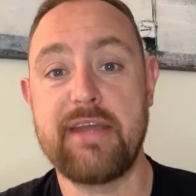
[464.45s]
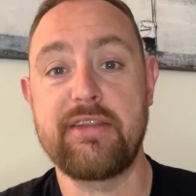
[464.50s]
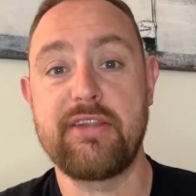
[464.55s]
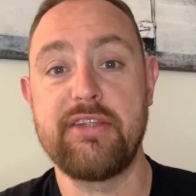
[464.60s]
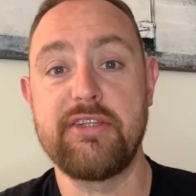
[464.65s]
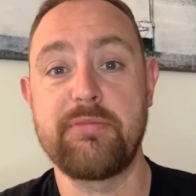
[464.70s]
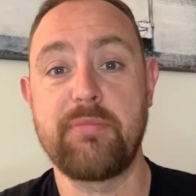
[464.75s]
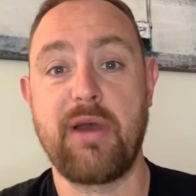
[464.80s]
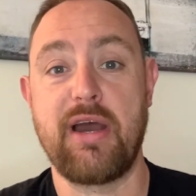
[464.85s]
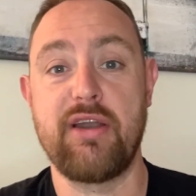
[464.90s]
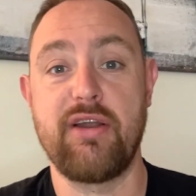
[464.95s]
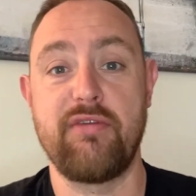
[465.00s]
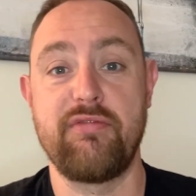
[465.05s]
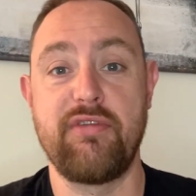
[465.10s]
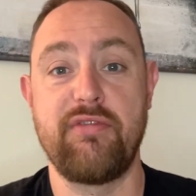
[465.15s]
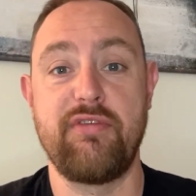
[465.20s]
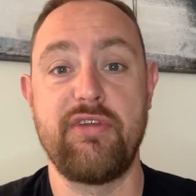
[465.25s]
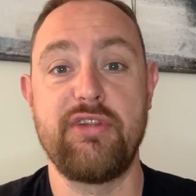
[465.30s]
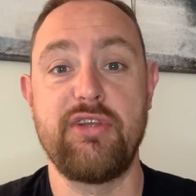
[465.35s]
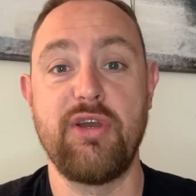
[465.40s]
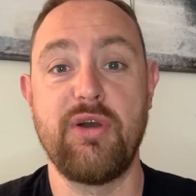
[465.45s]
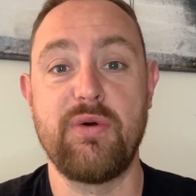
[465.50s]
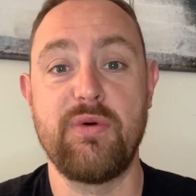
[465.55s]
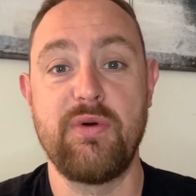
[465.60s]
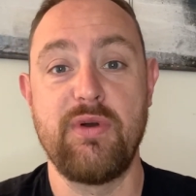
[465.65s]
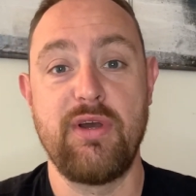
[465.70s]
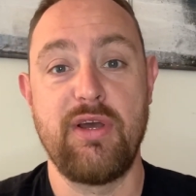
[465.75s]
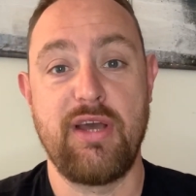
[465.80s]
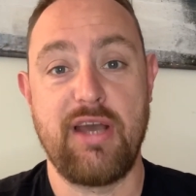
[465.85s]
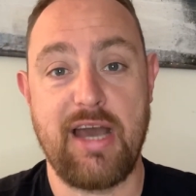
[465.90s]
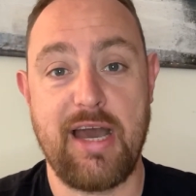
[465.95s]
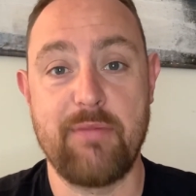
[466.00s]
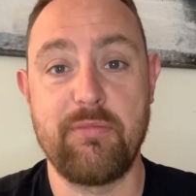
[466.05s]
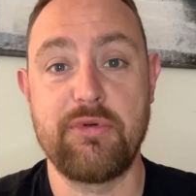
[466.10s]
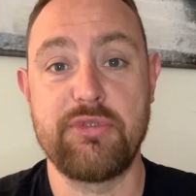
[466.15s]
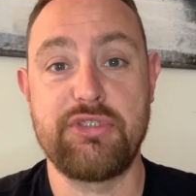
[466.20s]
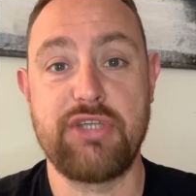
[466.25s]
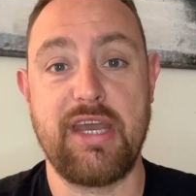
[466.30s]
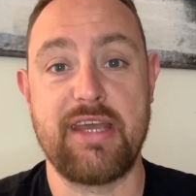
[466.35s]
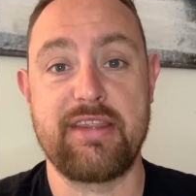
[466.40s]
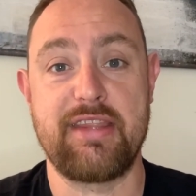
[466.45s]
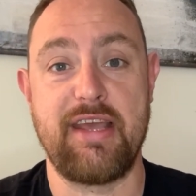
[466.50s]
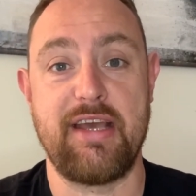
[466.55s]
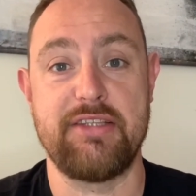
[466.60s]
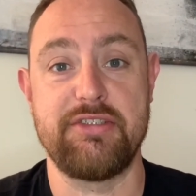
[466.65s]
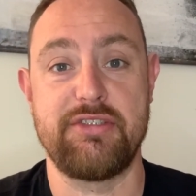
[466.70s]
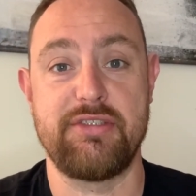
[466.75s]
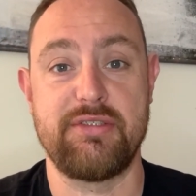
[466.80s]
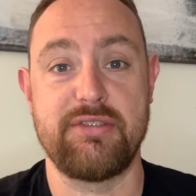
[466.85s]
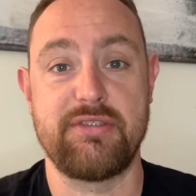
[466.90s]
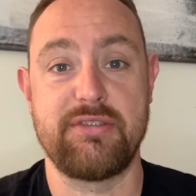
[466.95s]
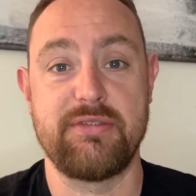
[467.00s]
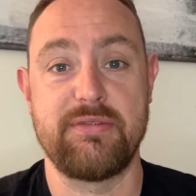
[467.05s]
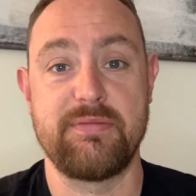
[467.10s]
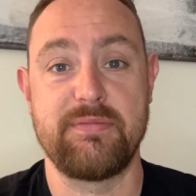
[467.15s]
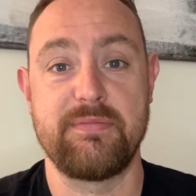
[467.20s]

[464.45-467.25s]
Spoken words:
to this part of the video and we'll check the answers.